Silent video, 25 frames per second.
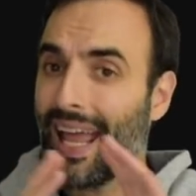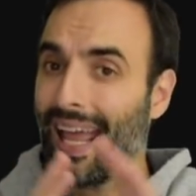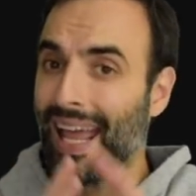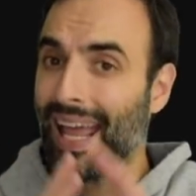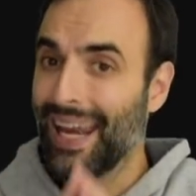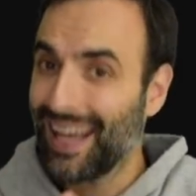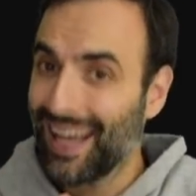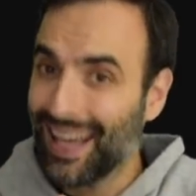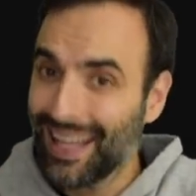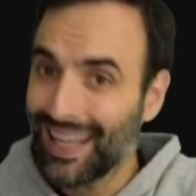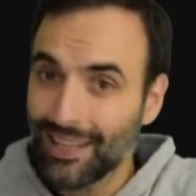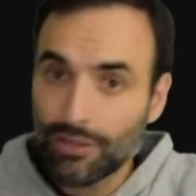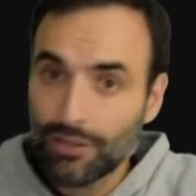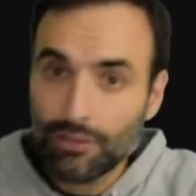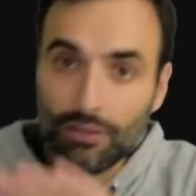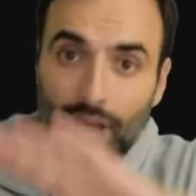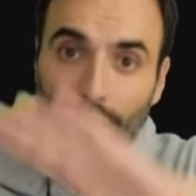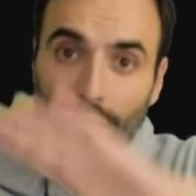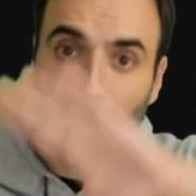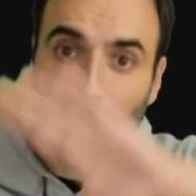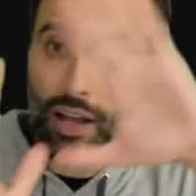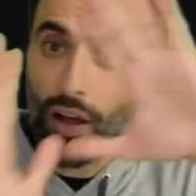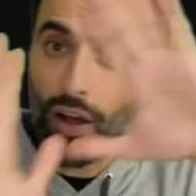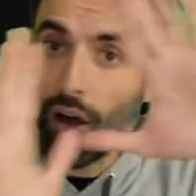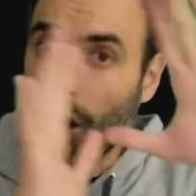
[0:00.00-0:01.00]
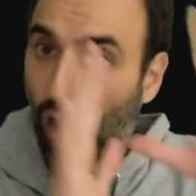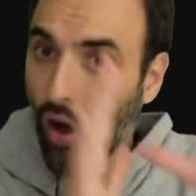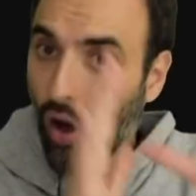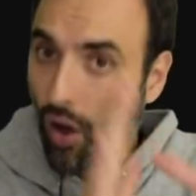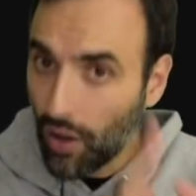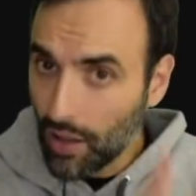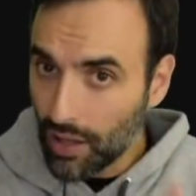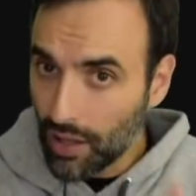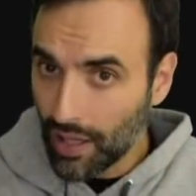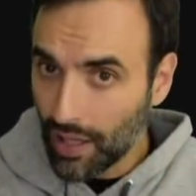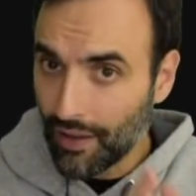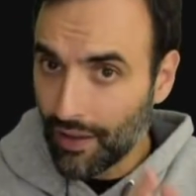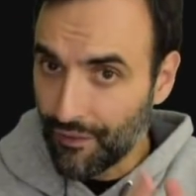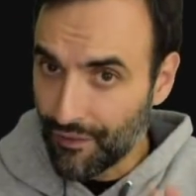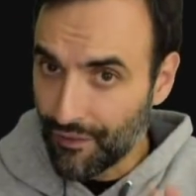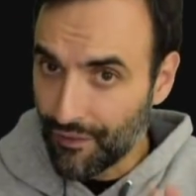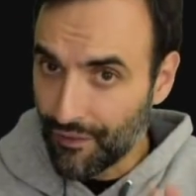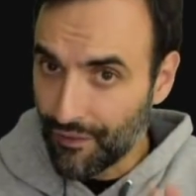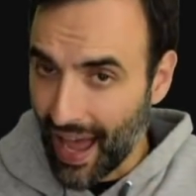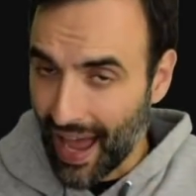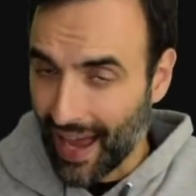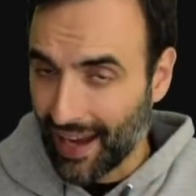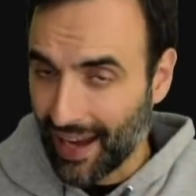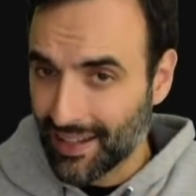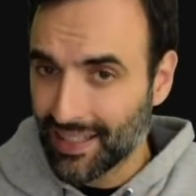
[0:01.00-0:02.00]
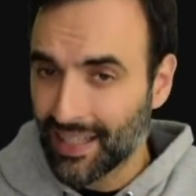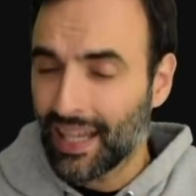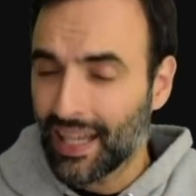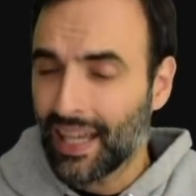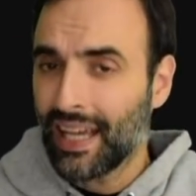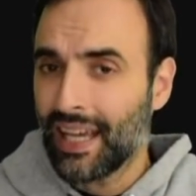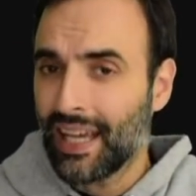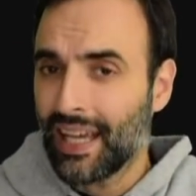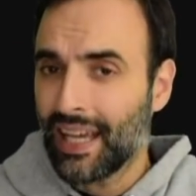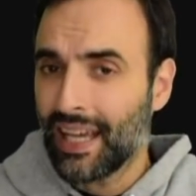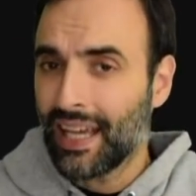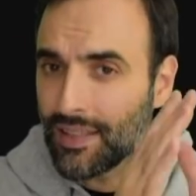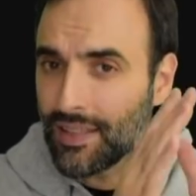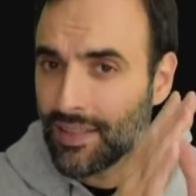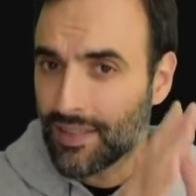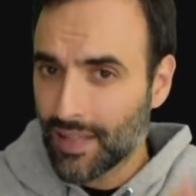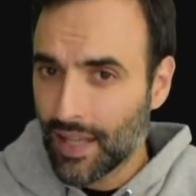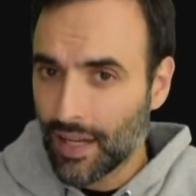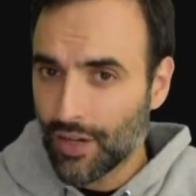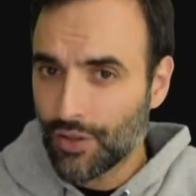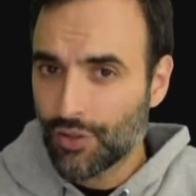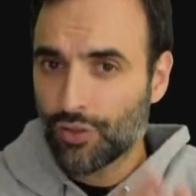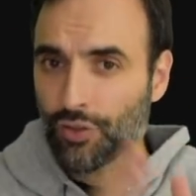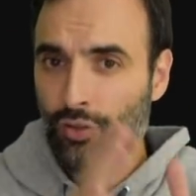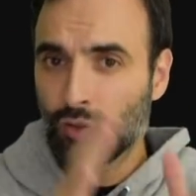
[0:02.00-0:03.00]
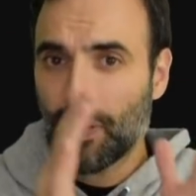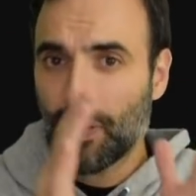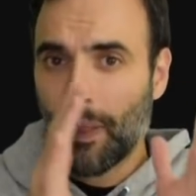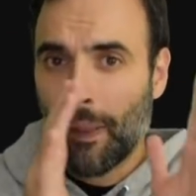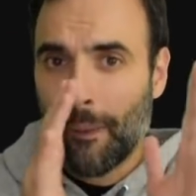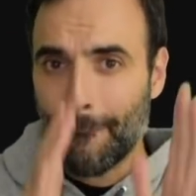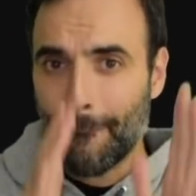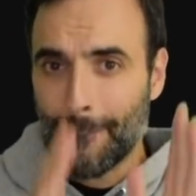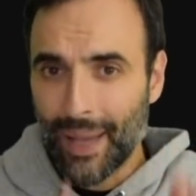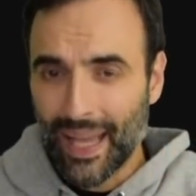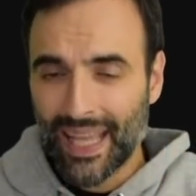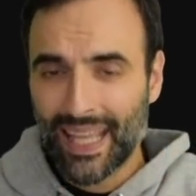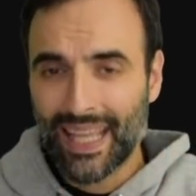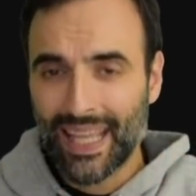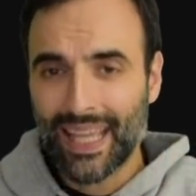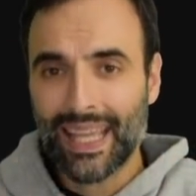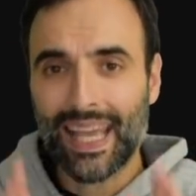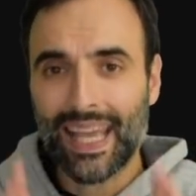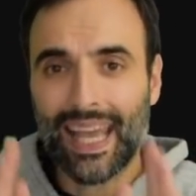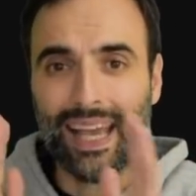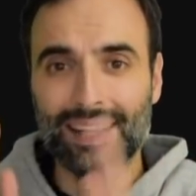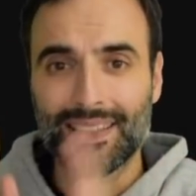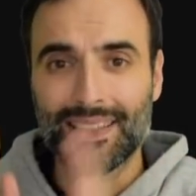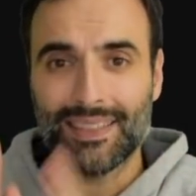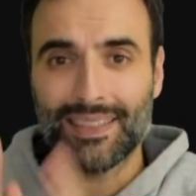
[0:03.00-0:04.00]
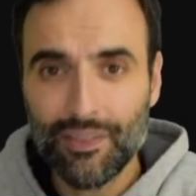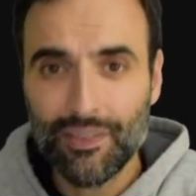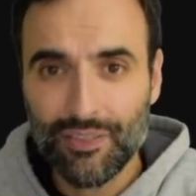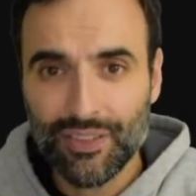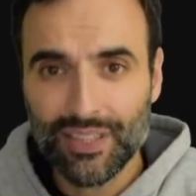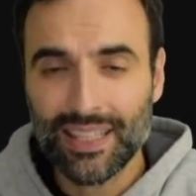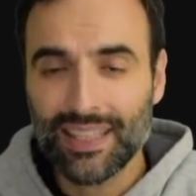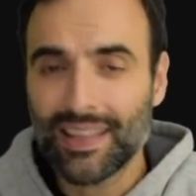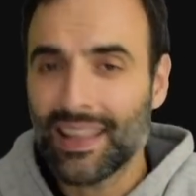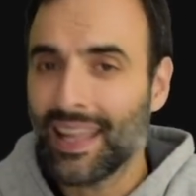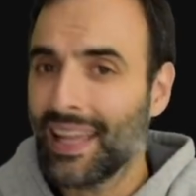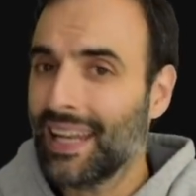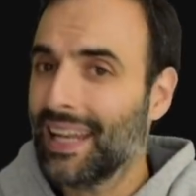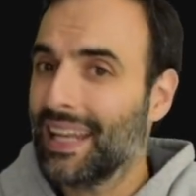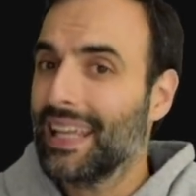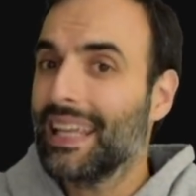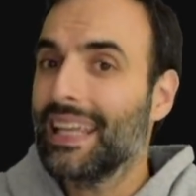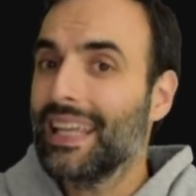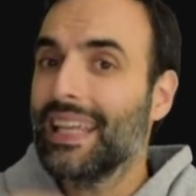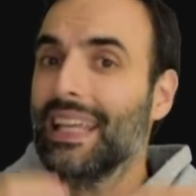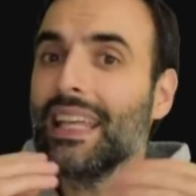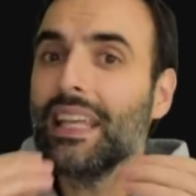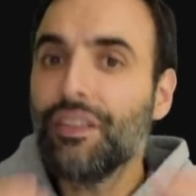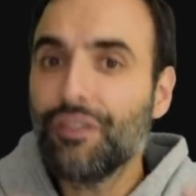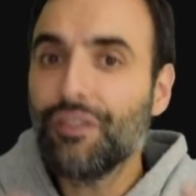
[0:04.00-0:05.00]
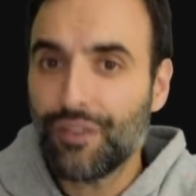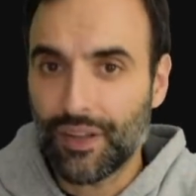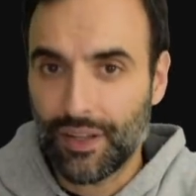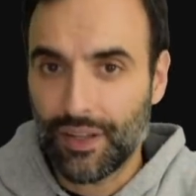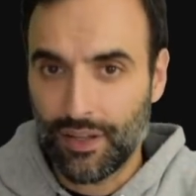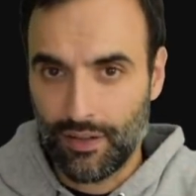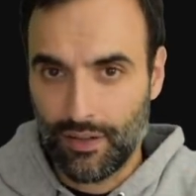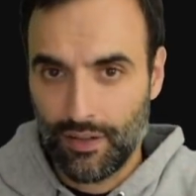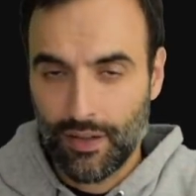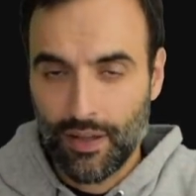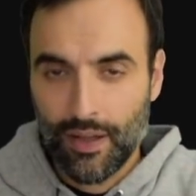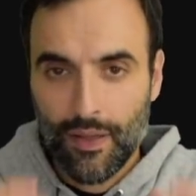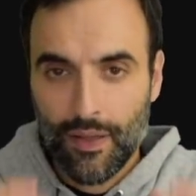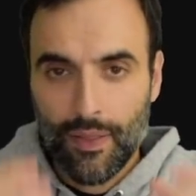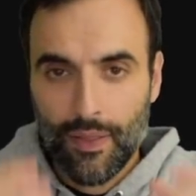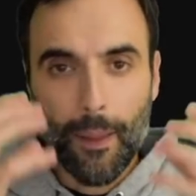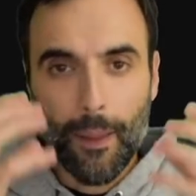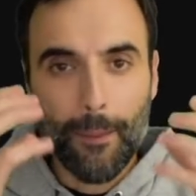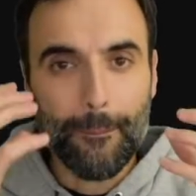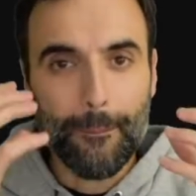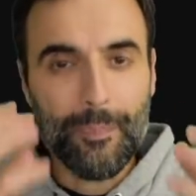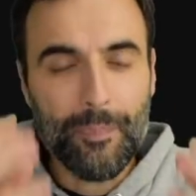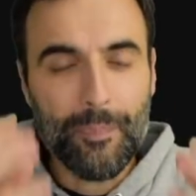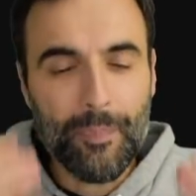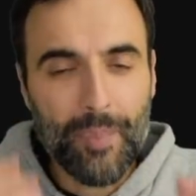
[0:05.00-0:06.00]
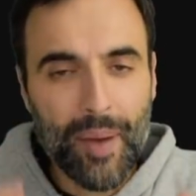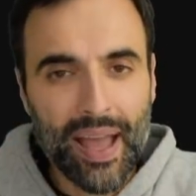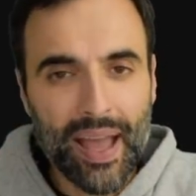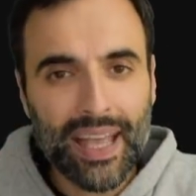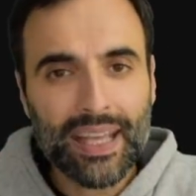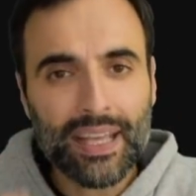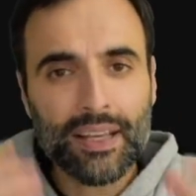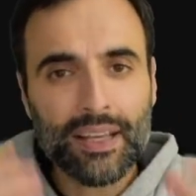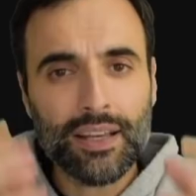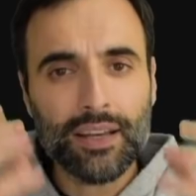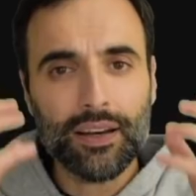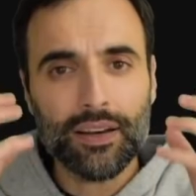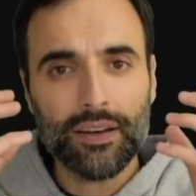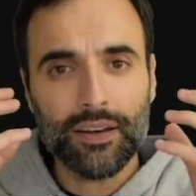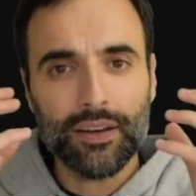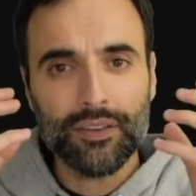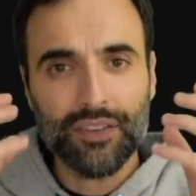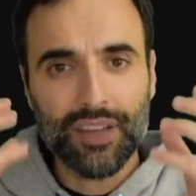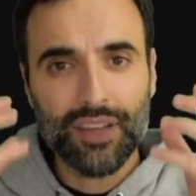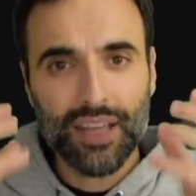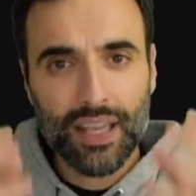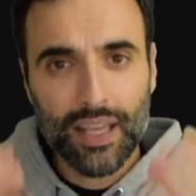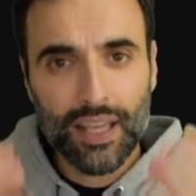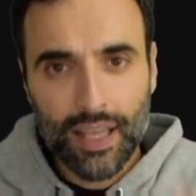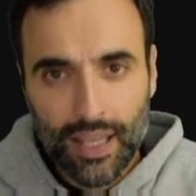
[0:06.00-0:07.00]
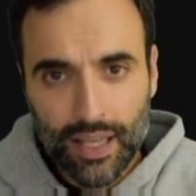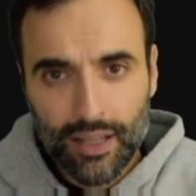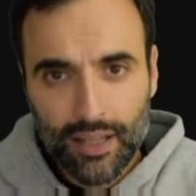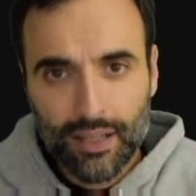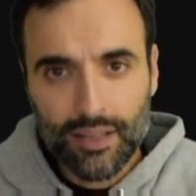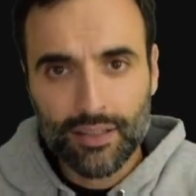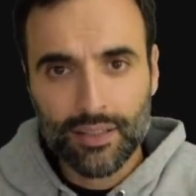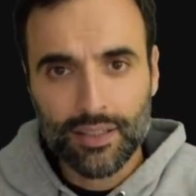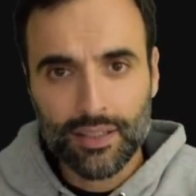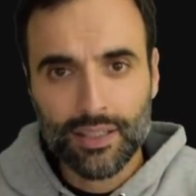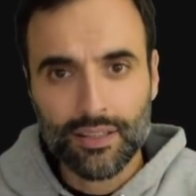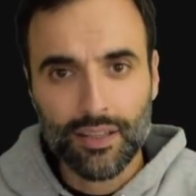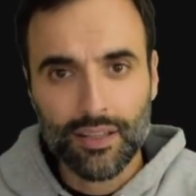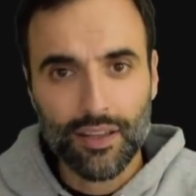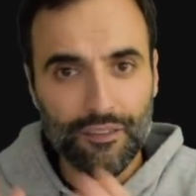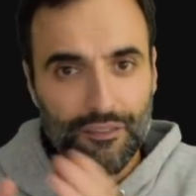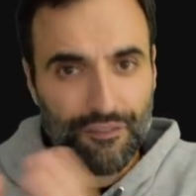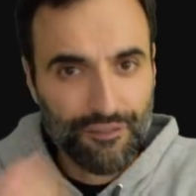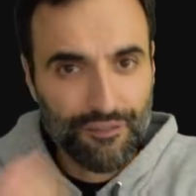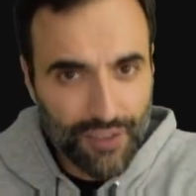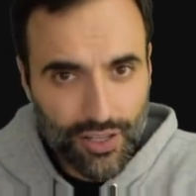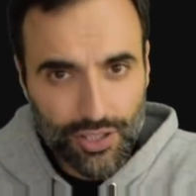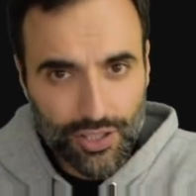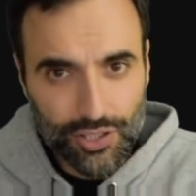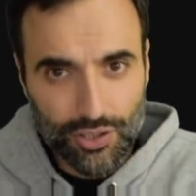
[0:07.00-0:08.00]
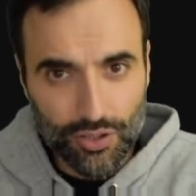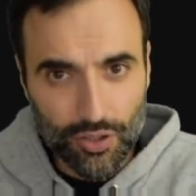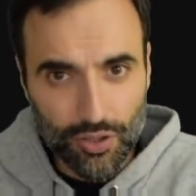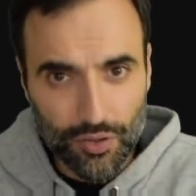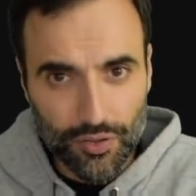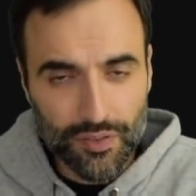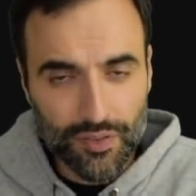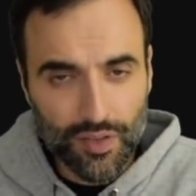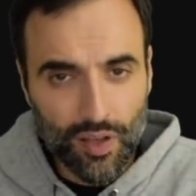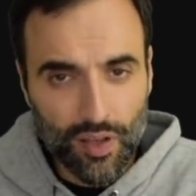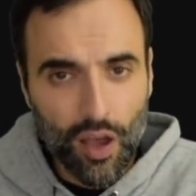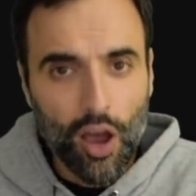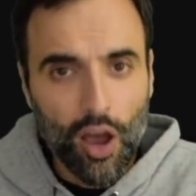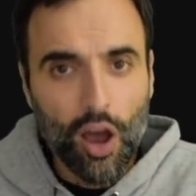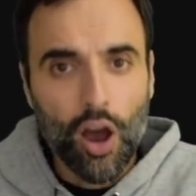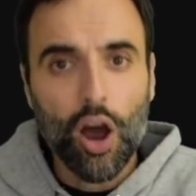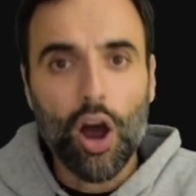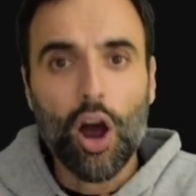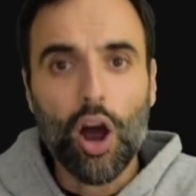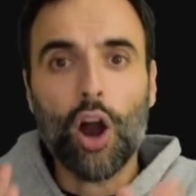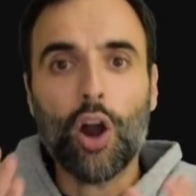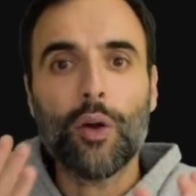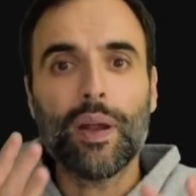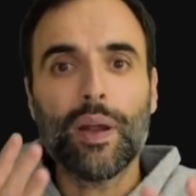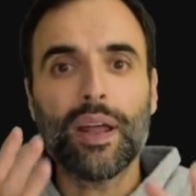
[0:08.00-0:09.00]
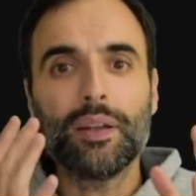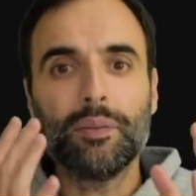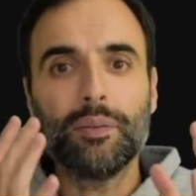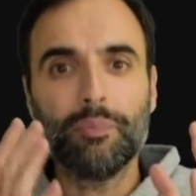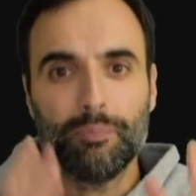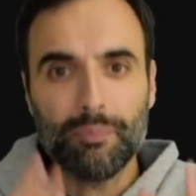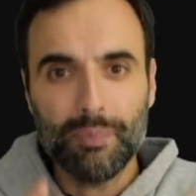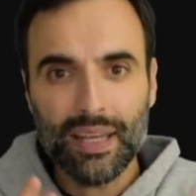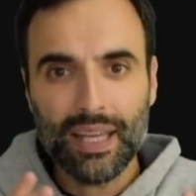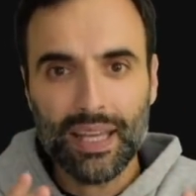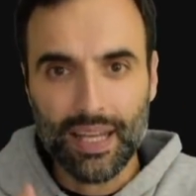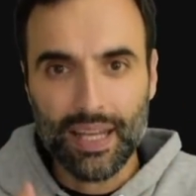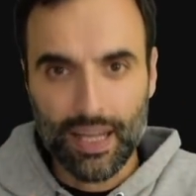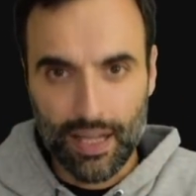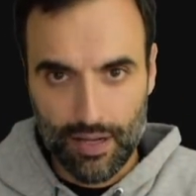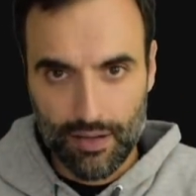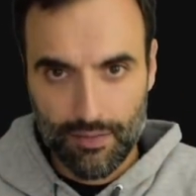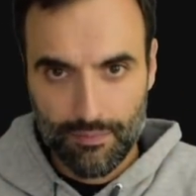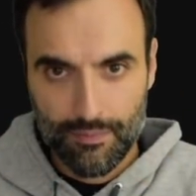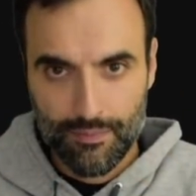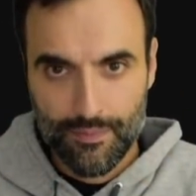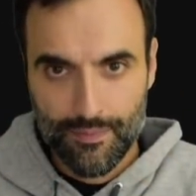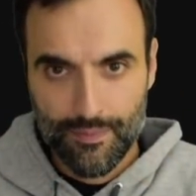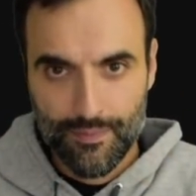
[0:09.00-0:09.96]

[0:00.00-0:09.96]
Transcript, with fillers: And underlying all of that is the central banking activity that even the Bank of England officials are admitting.